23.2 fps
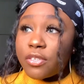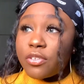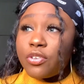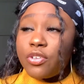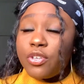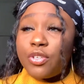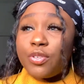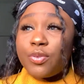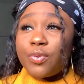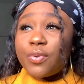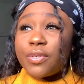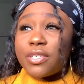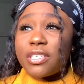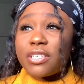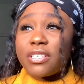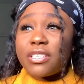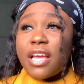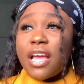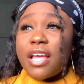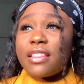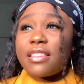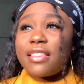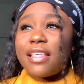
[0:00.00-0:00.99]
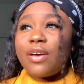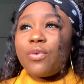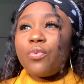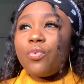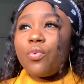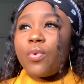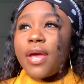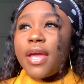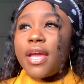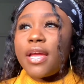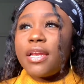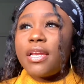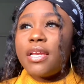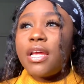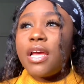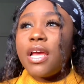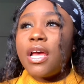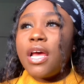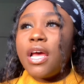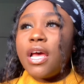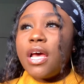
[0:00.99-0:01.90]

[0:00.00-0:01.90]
You need to understand that when